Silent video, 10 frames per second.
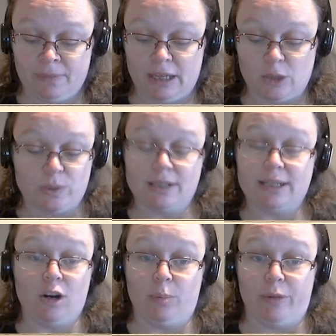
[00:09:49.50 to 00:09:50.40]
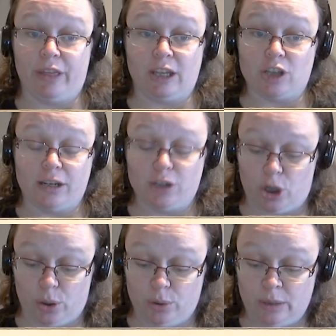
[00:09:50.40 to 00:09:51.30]
It was a terrible thing to
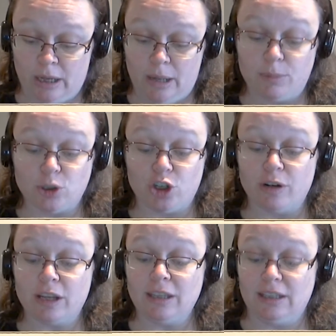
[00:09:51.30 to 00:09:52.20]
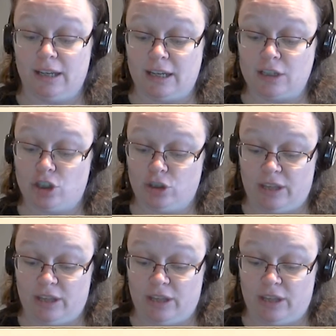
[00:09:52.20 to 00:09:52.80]
undergo, but during the year I stood